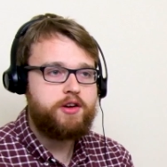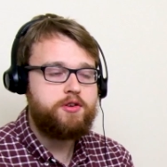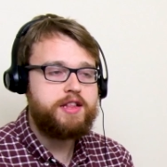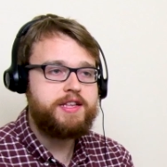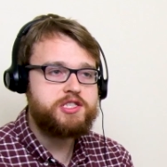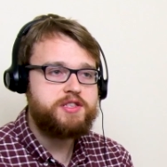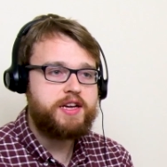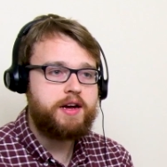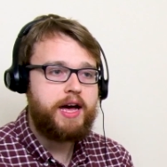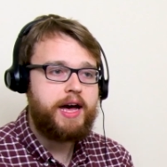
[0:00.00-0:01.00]
good at
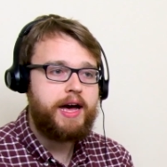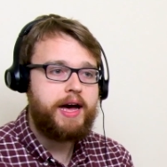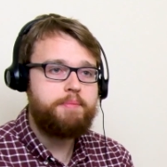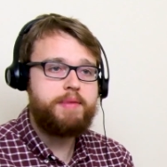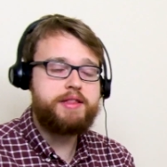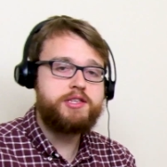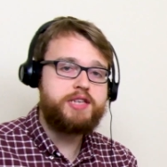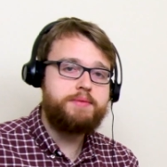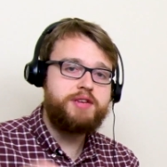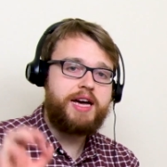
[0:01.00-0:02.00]
listening at the
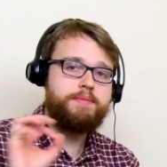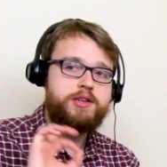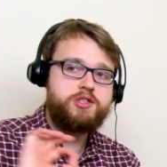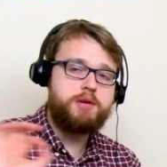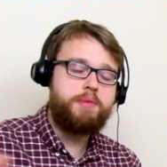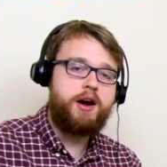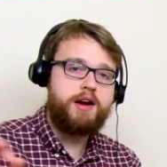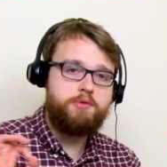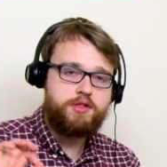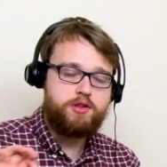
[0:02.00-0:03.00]
same time as
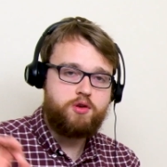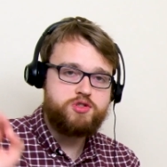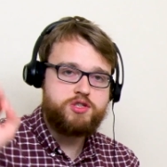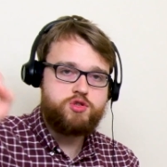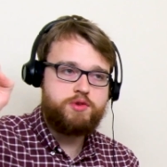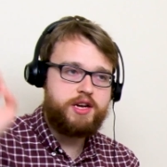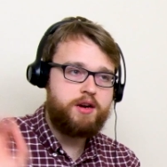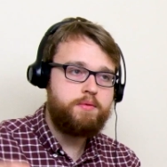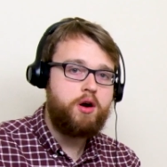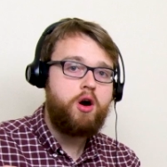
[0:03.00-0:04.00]
comparing with the notes that you
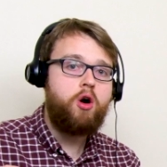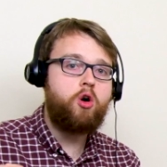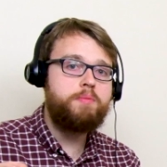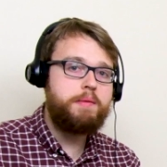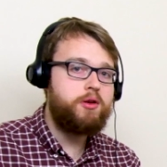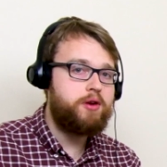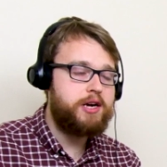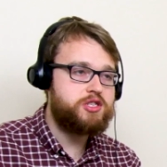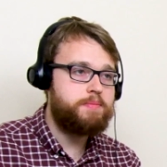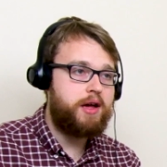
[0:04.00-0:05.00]
hear. Or maybe you're
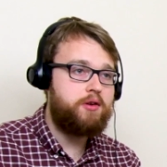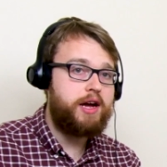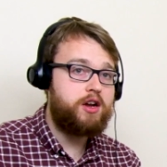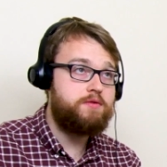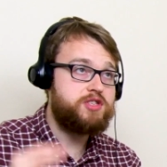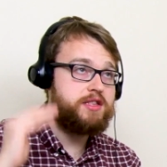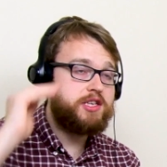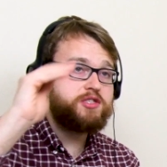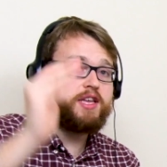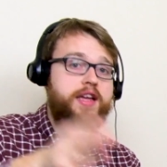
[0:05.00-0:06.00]
actually better at obviously
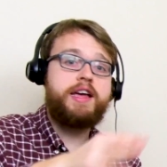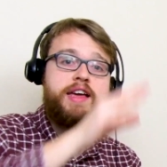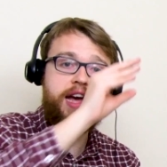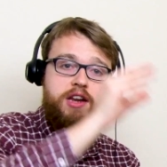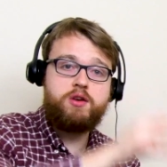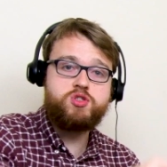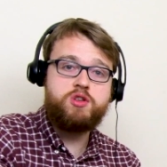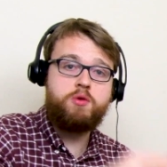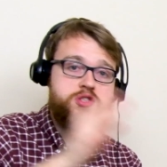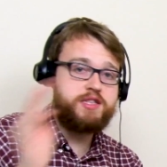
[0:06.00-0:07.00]
listening, getting those
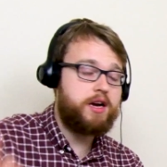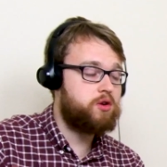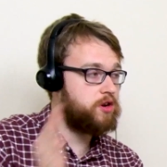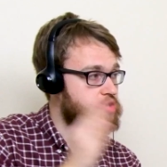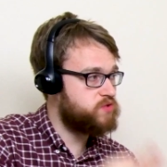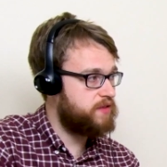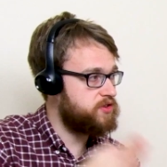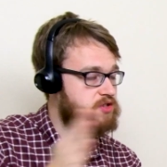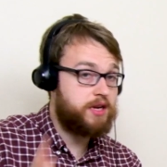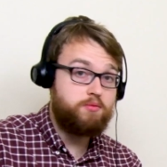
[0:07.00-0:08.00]
notes, and then
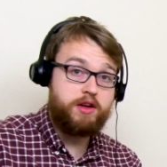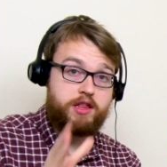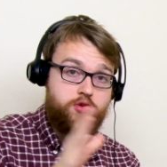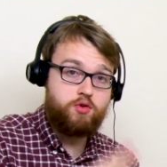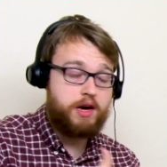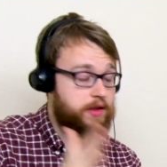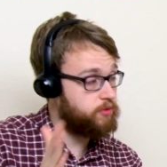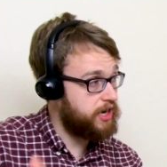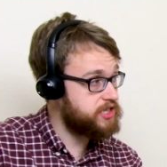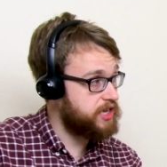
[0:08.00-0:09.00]
cross-referencing with a
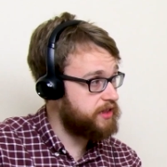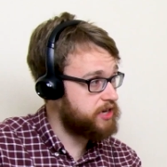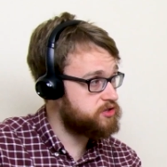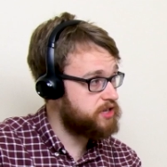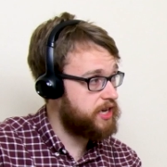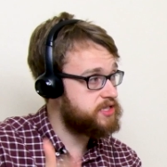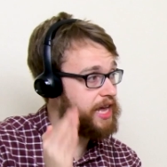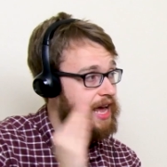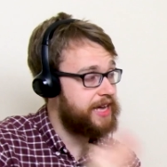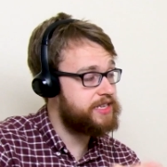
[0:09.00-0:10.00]
reading style
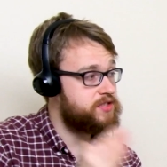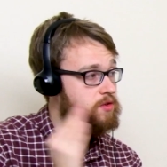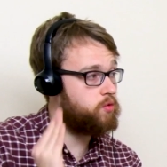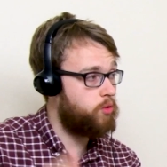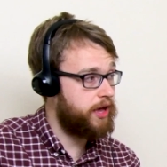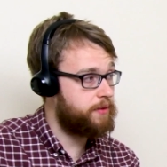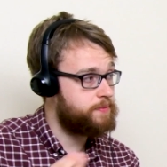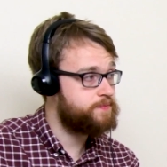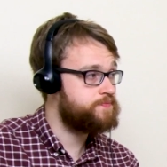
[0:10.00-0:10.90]
exercise as well. So